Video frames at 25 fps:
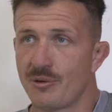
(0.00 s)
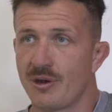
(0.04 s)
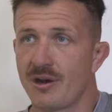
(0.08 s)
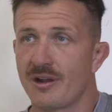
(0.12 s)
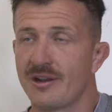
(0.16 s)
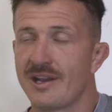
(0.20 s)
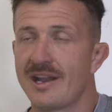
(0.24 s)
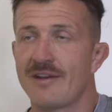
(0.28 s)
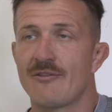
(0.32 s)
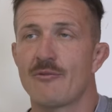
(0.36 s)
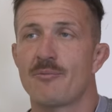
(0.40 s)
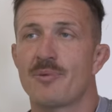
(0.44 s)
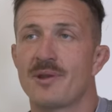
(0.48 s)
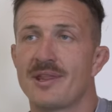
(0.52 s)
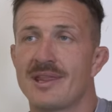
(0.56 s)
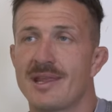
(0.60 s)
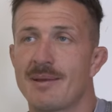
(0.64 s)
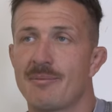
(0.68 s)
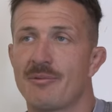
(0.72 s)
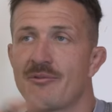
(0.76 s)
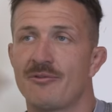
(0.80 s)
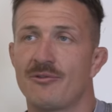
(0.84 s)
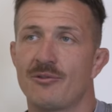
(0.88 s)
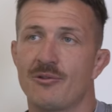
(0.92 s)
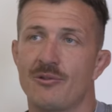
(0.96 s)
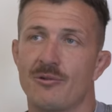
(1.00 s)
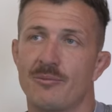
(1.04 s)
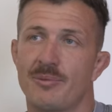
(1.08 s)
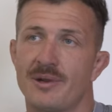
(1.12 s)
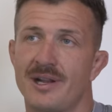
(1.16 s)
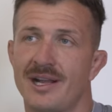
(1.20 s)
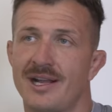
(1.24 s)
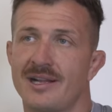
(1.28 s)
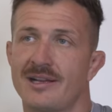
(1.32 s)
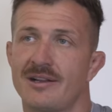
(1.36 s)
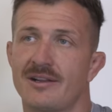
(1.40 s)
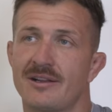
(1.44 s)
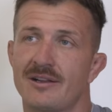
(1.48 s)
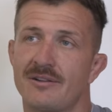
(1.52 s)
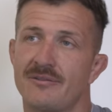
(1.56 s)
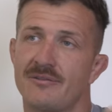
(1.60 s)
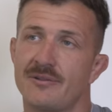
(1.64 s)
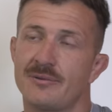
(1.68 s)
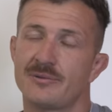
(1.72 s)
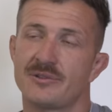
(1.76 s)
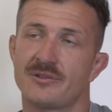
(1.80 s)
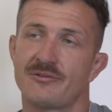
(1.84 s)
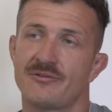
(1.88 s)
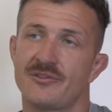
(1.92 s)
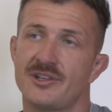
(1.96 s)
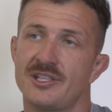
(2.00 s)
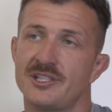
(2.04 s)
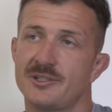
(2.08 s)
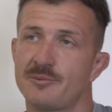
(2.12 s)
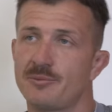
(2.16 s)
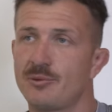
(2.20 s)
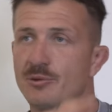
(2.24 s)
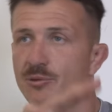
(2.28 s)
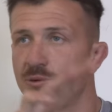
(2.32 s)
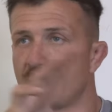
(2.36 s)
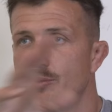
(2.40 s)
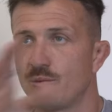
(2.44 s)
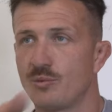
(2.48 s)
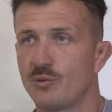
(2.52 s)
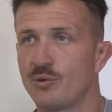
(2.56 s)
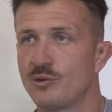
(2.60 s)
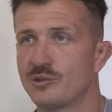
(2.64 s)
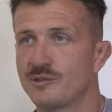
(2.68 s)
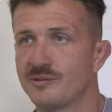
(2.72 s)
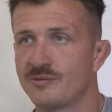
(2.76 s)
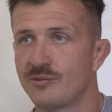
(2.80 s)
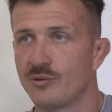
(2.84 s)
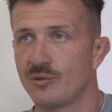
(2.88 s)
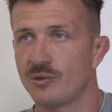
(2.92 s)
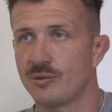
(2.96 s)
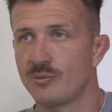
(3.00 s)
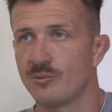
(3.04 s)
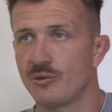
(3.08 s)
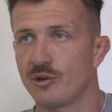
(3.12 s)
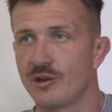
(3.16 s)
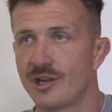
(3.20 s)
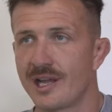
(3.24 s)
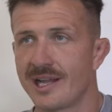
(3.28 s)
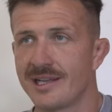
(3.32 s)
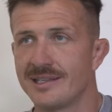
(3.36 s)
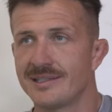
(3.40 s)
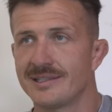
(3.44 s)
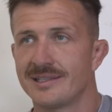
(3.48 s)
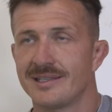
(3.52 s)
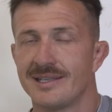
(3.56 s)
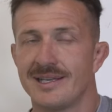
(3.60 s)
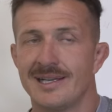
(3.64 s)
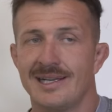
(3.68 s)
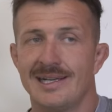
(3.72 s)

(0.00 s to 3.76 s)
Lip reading: I'd never been there before, but it was a feature pool with a waterfall in one end.